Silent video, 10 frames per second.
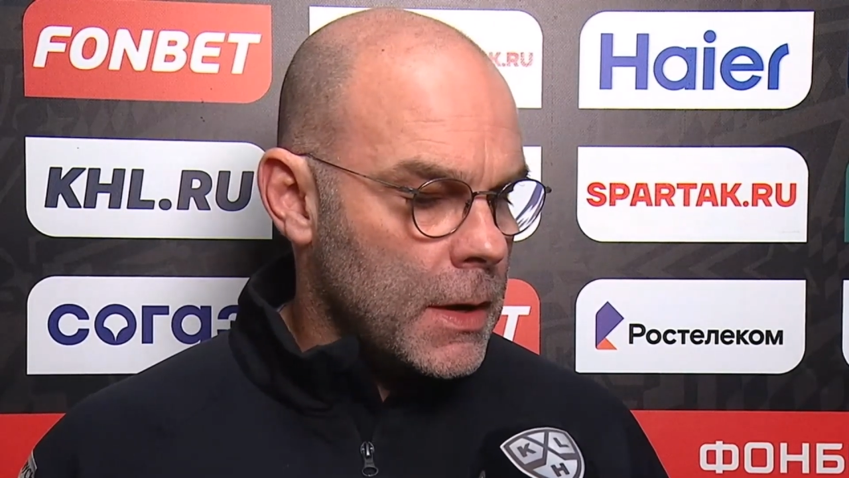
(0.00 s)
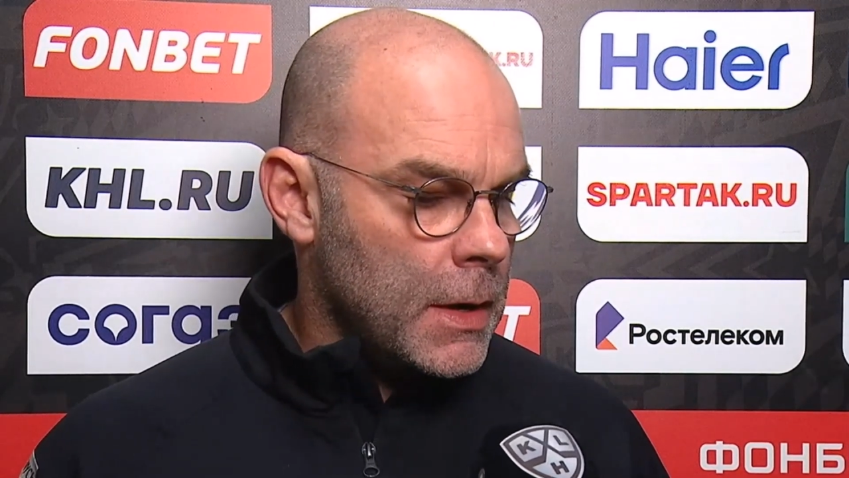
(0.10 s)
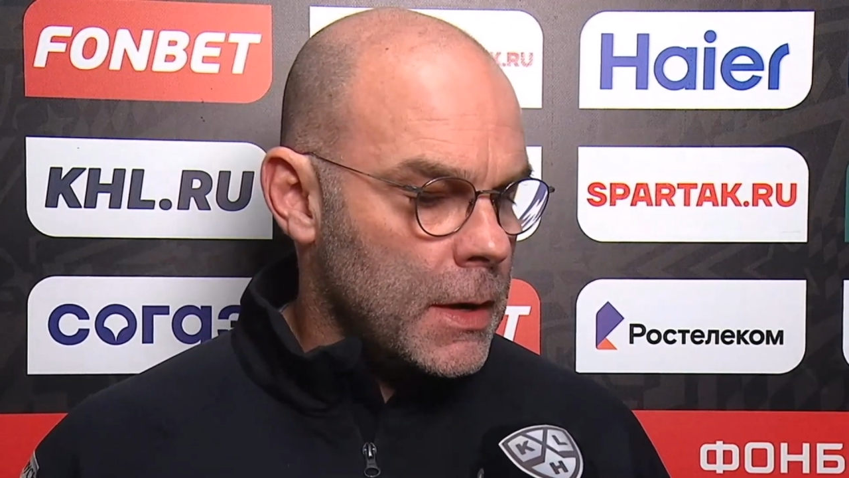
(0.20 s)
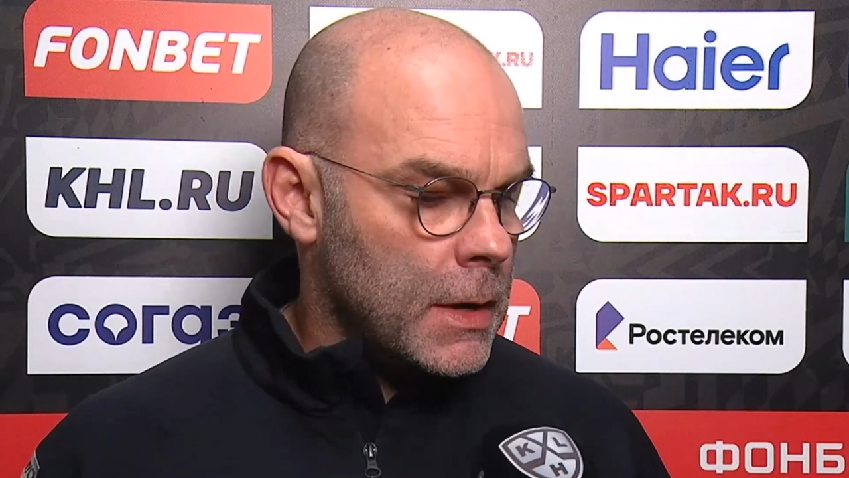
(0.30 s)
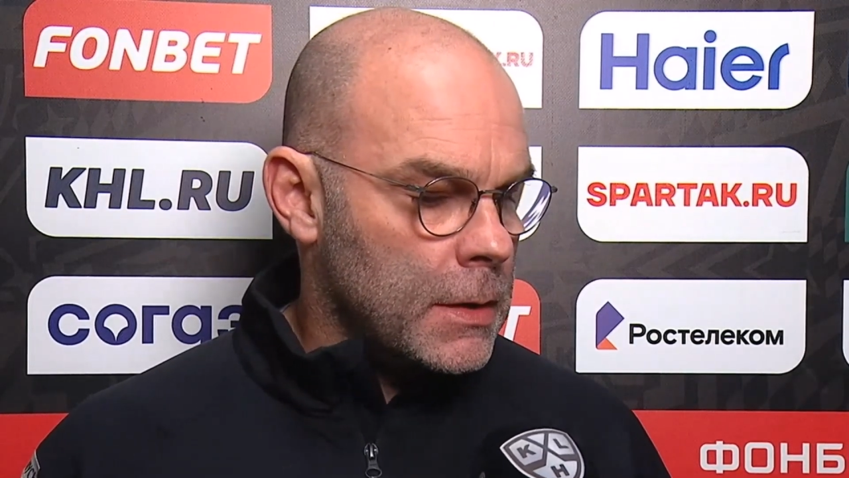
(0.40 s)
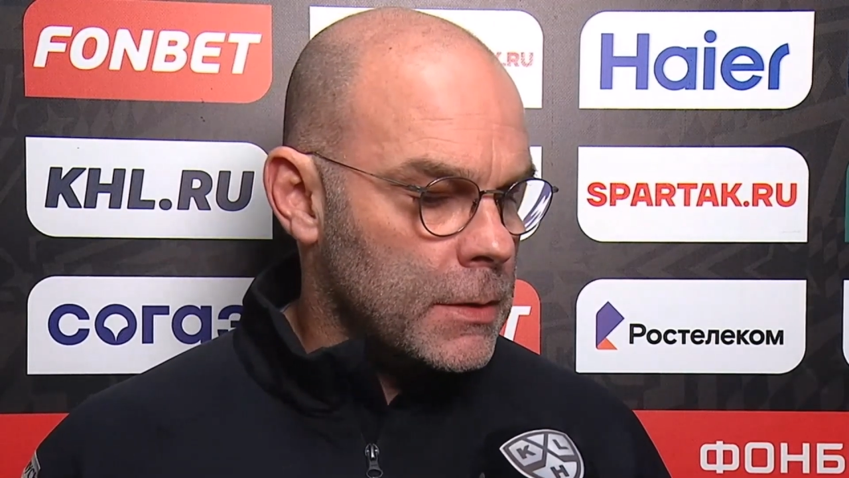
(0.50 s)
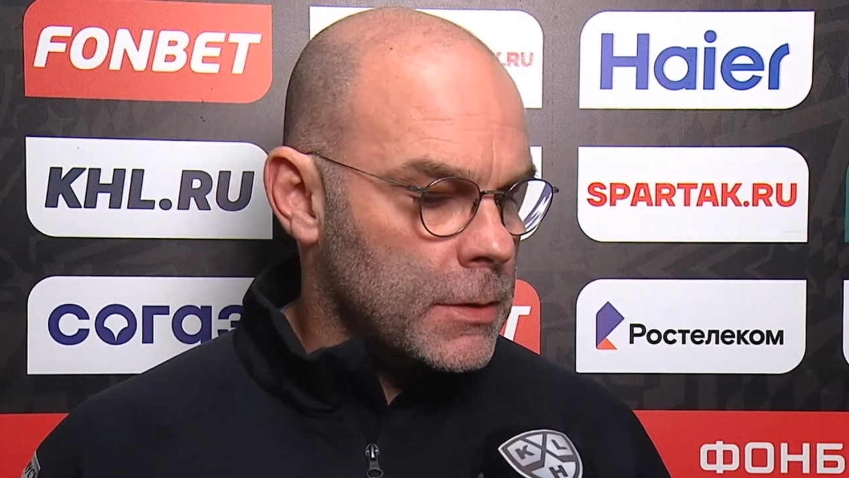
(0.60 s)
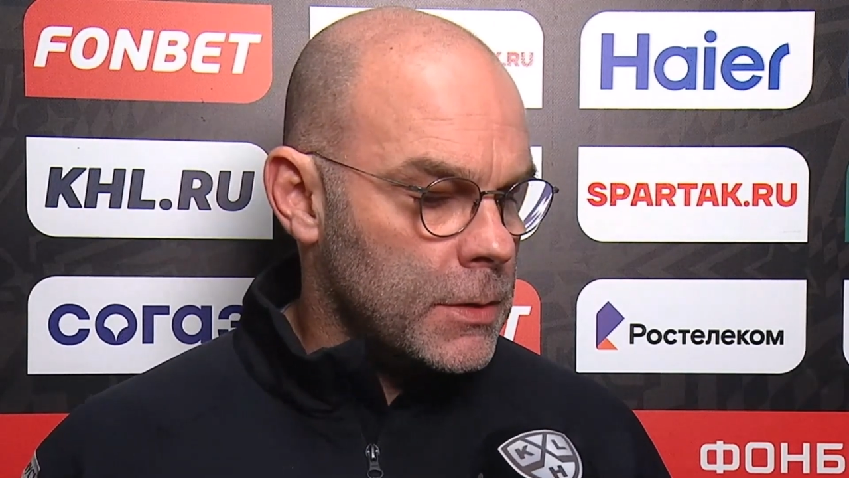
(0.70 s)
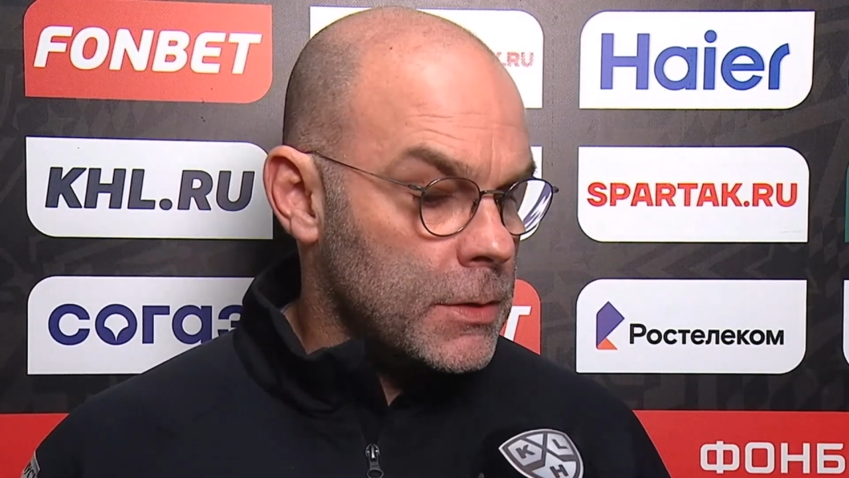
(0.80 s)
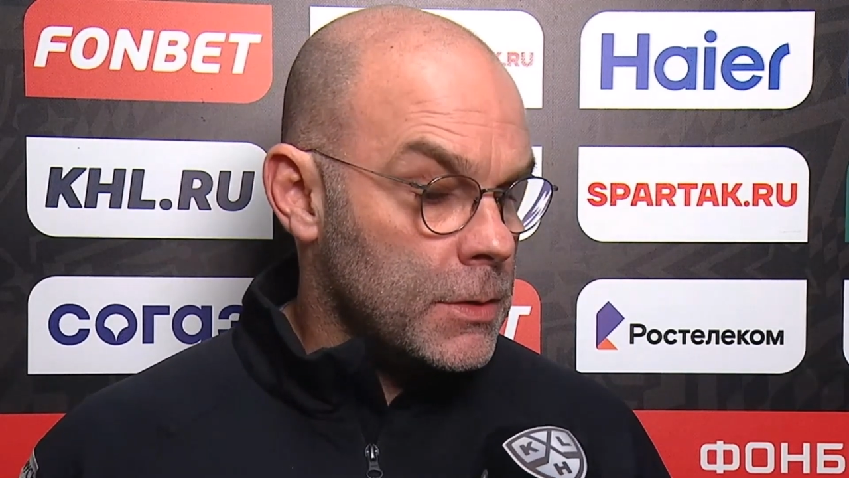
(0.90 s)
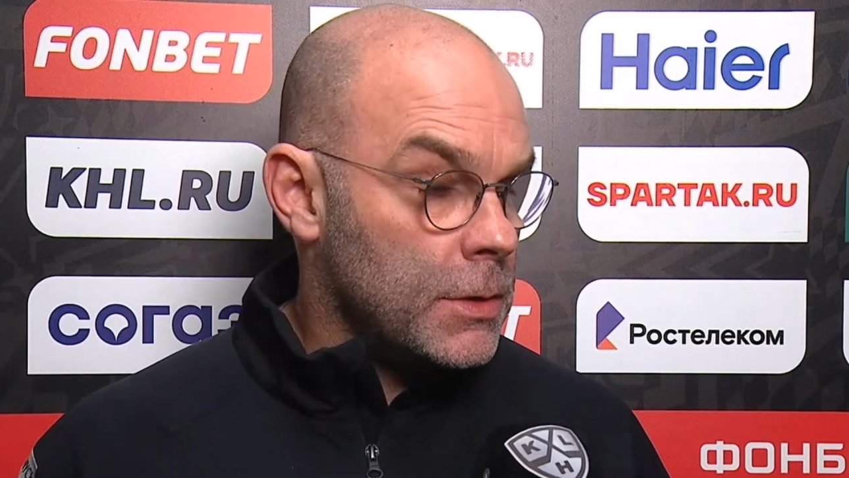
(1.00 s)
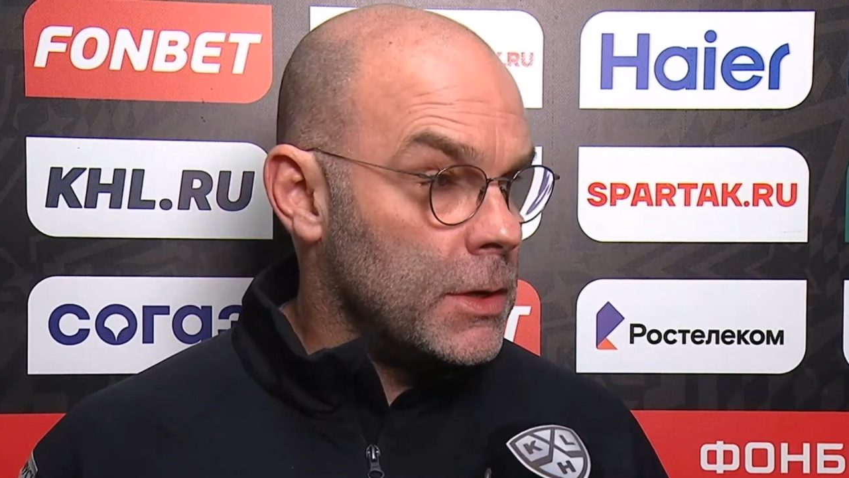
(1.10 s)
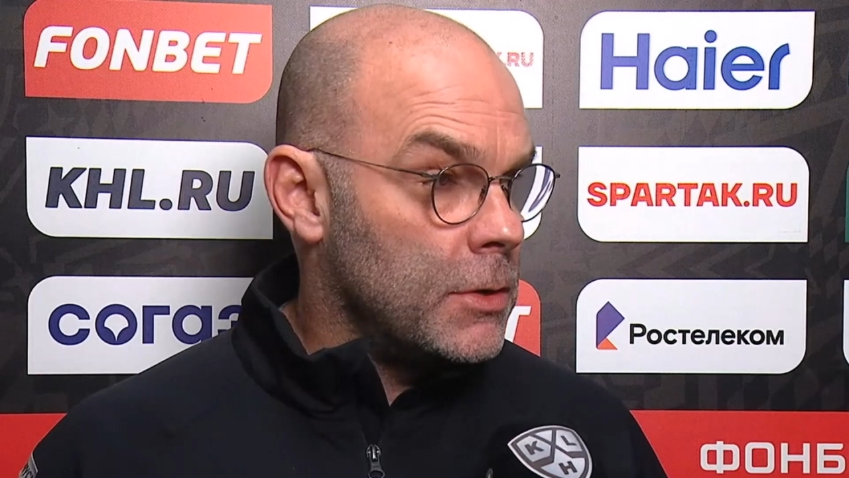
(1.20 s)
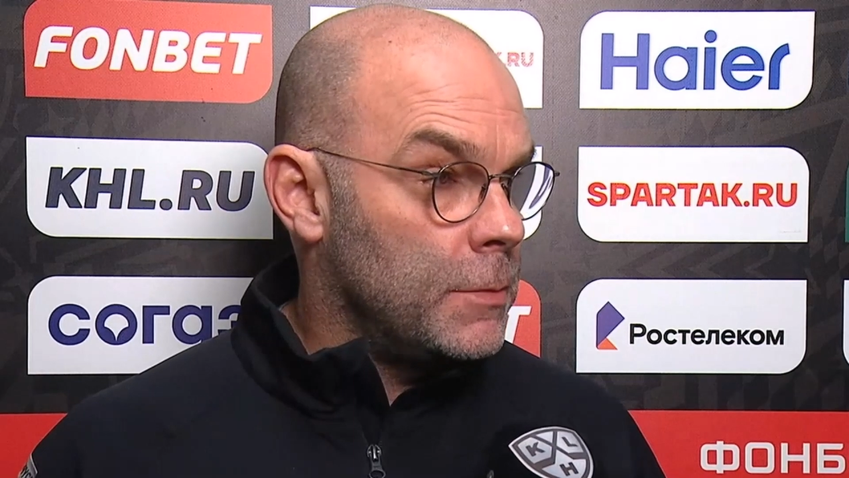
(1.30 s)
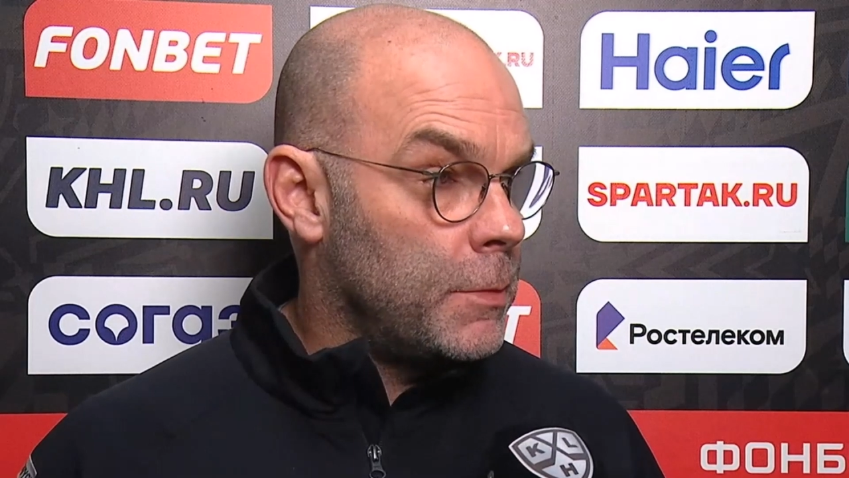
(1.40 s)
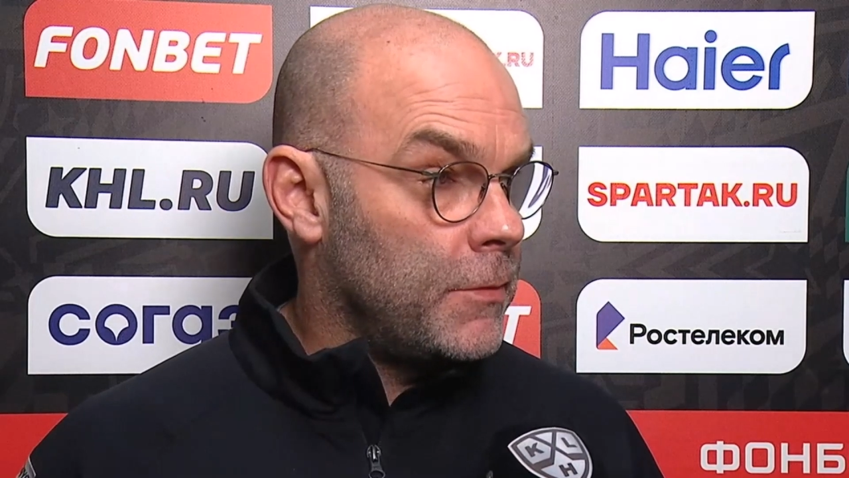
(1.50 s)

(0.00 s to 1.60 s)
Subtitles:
And they're here to